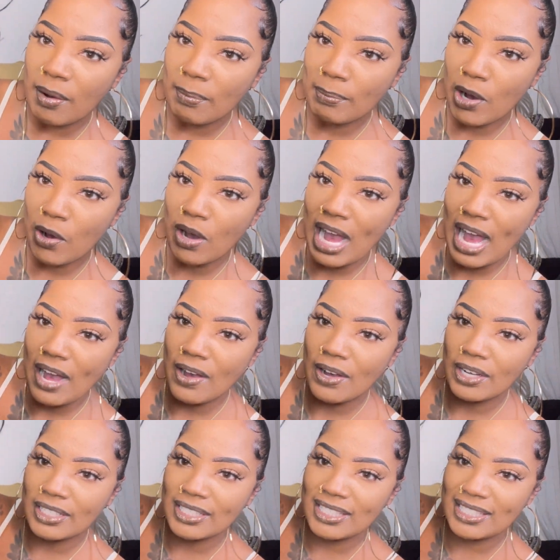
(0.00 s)

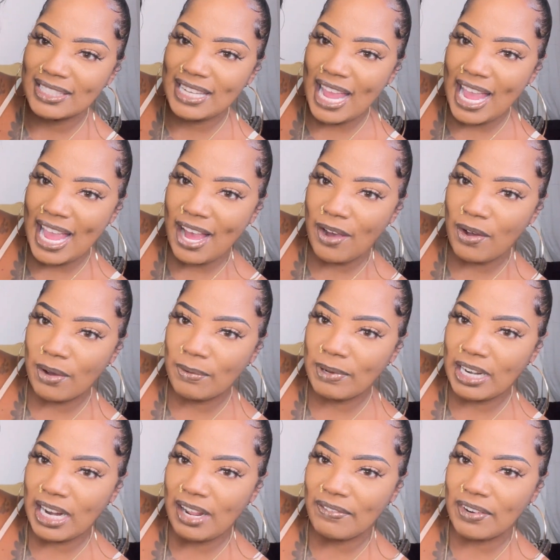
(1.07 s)
mohawk style or
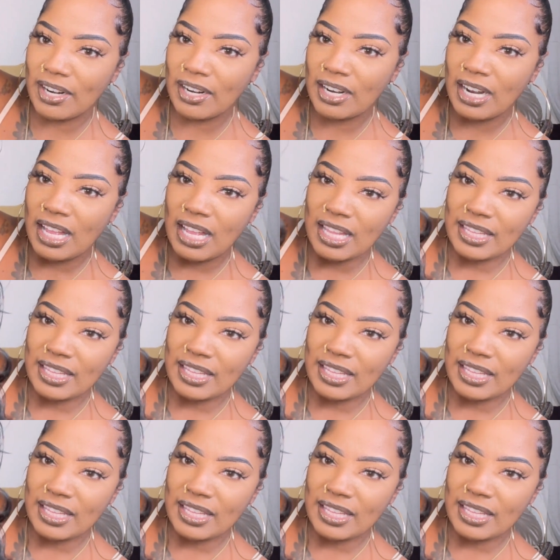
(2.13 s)
whatever.